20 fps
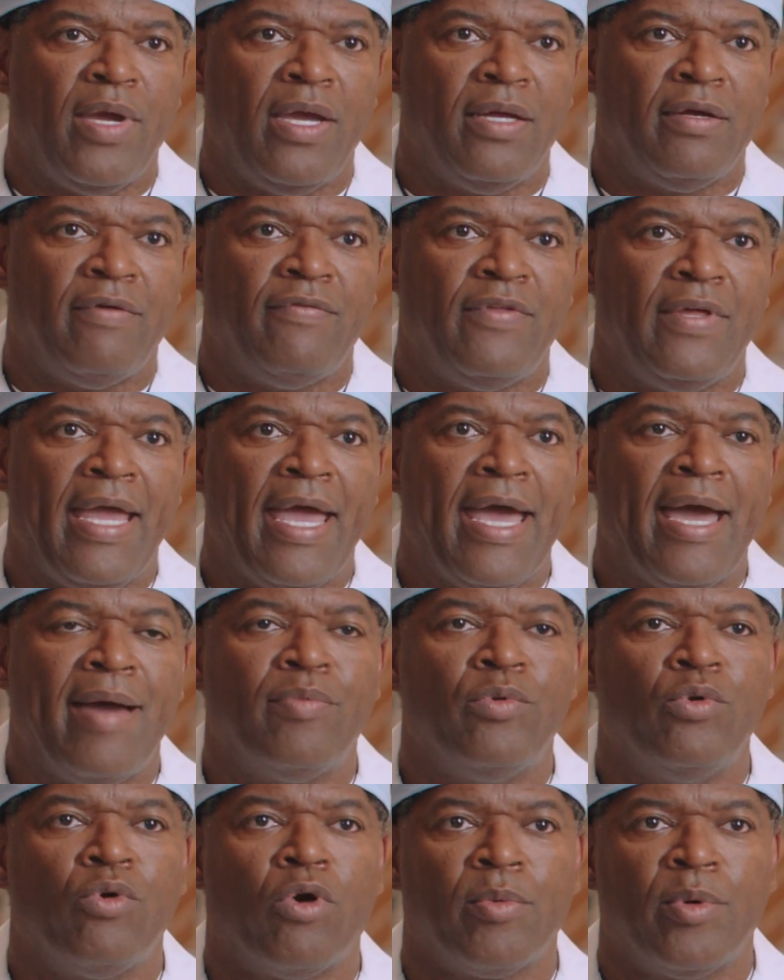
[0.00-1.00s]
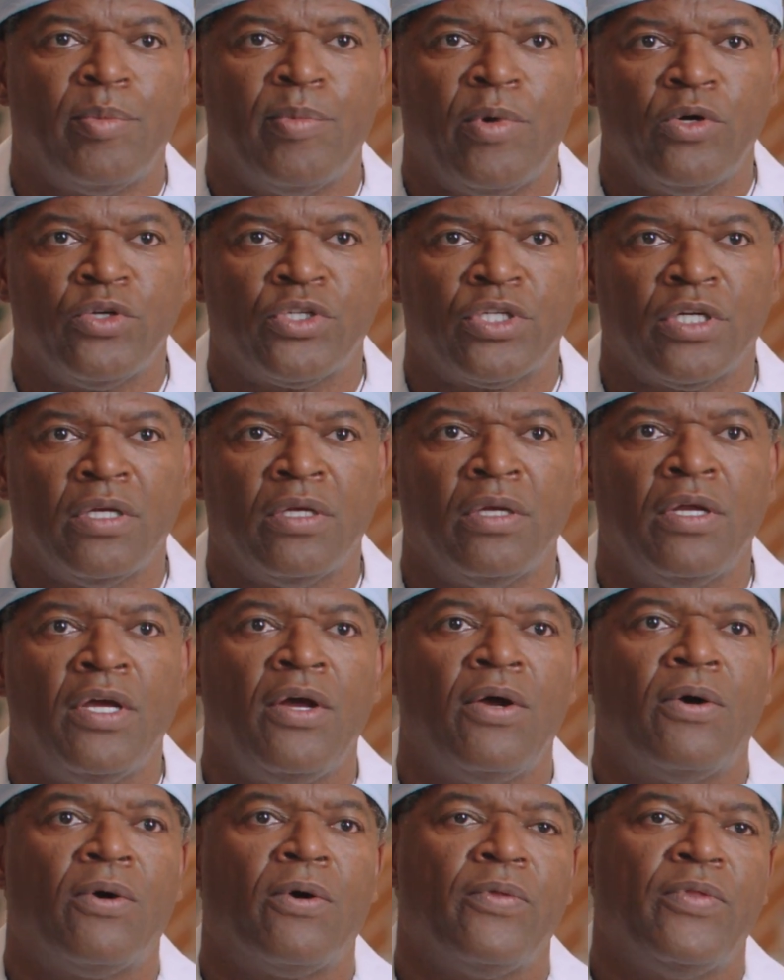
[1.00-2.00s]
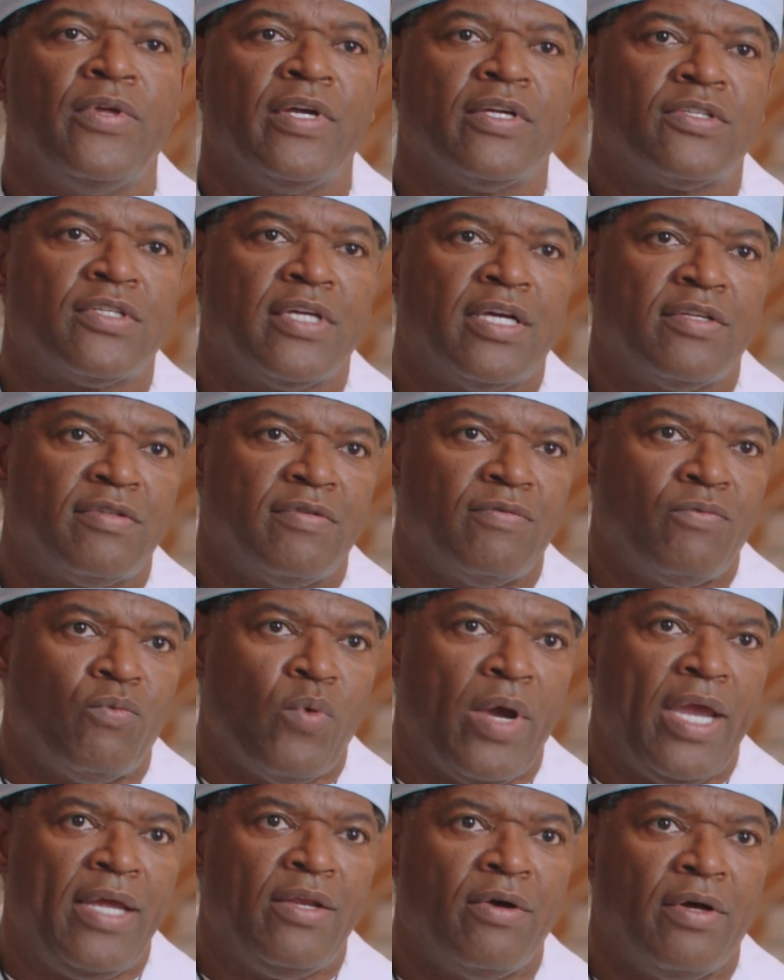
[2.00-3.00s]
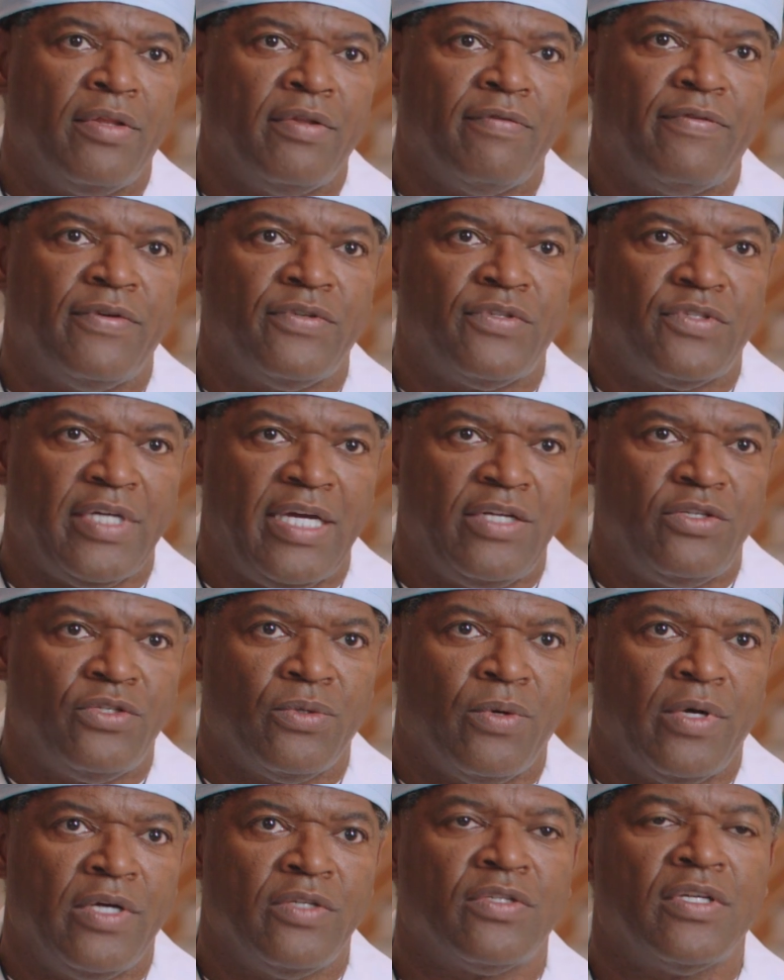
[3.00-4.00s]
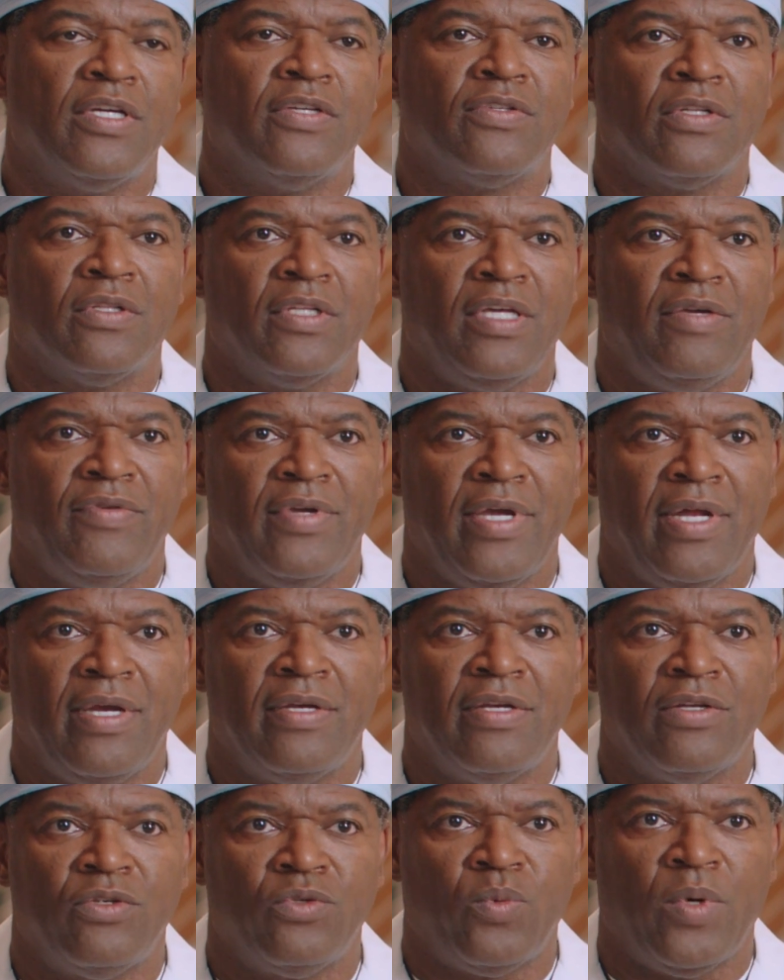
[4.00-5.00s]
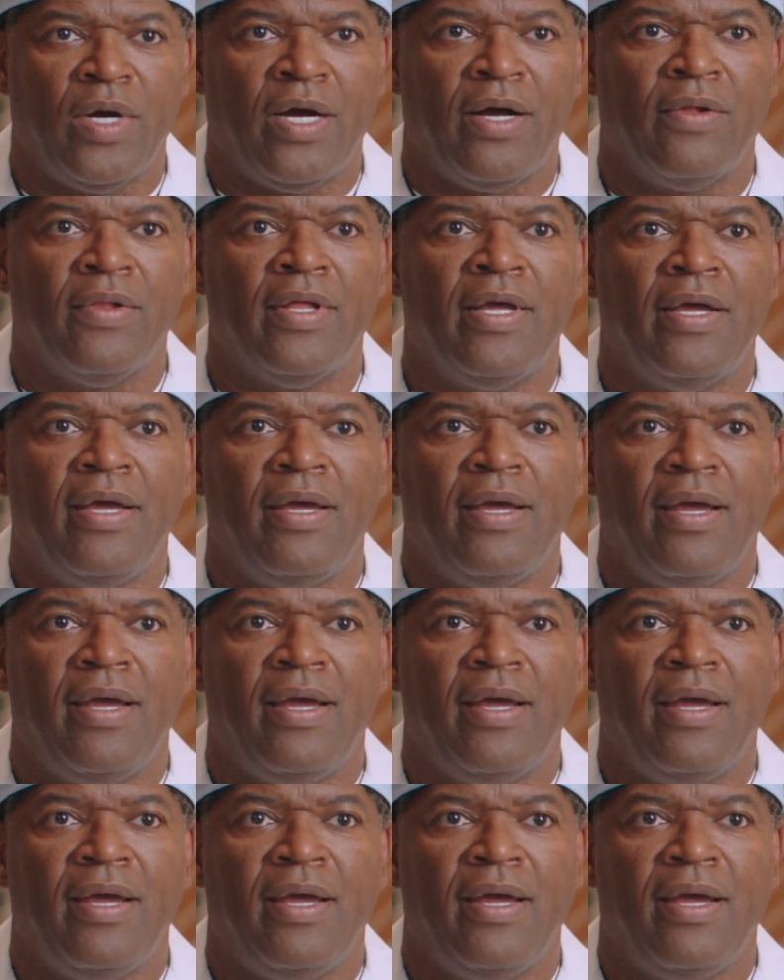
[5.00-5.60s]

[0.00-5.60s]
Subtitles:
pain of the abnormal motion or the excessive weight on the facet joints is alleviated as well,